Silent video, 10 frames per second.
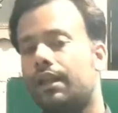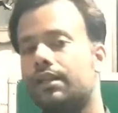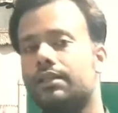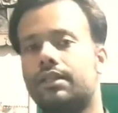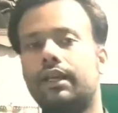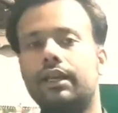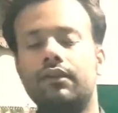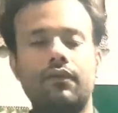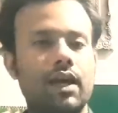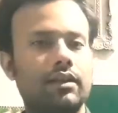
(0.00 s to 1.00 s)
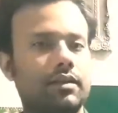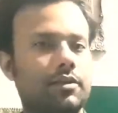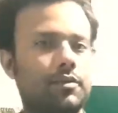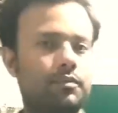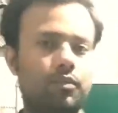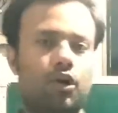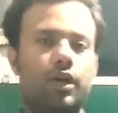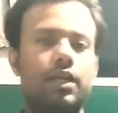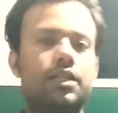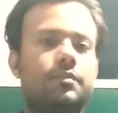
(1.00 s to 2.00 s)
Second, when the
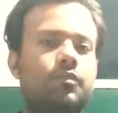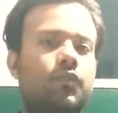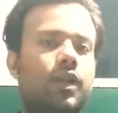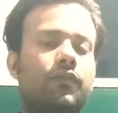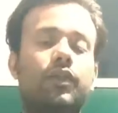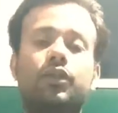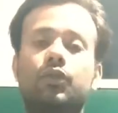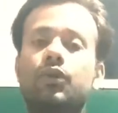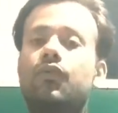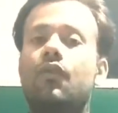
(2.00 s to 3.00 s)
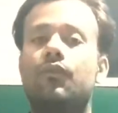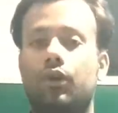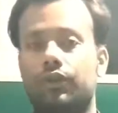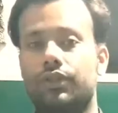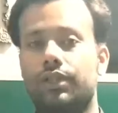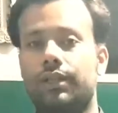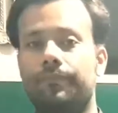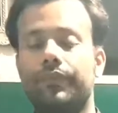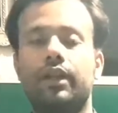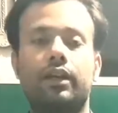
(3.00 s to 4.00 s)
body is moving with uniform velocity.
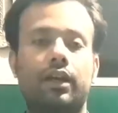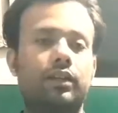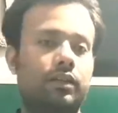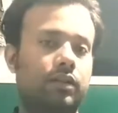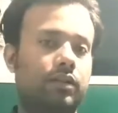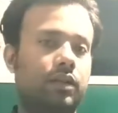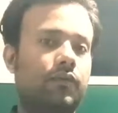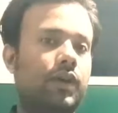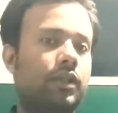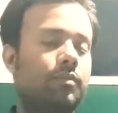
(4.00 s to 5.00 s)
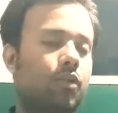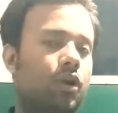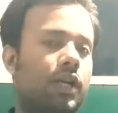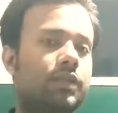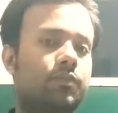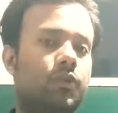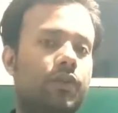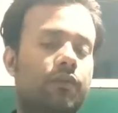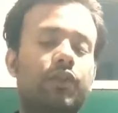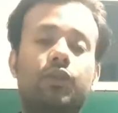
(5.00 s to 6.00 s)
And third, when the body is
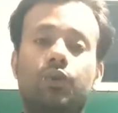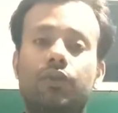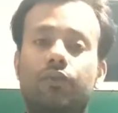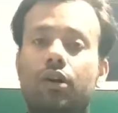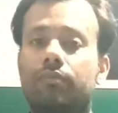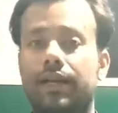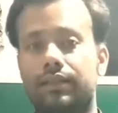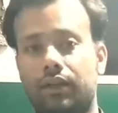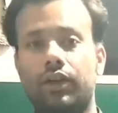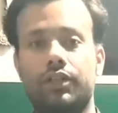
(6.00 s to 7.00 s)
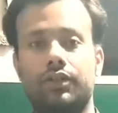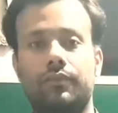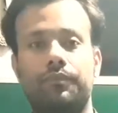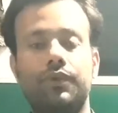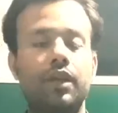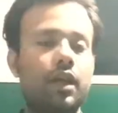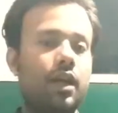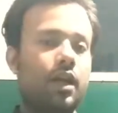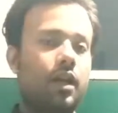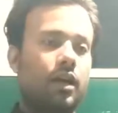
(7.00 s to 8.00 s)
moving with uniform acceleration.
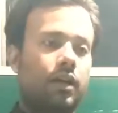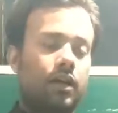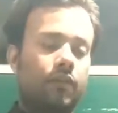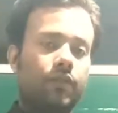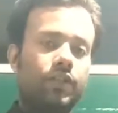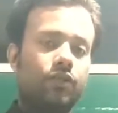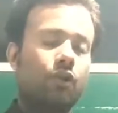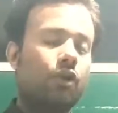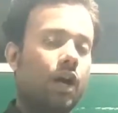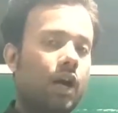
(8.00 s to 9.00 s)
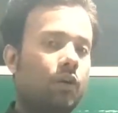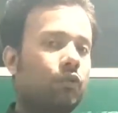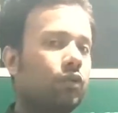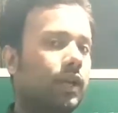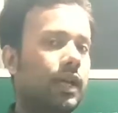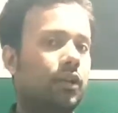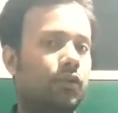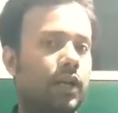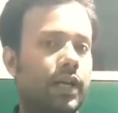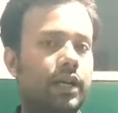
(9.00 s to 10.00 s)
We saw how to
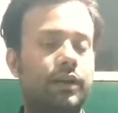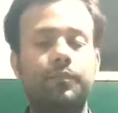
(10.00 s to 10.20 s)
calculate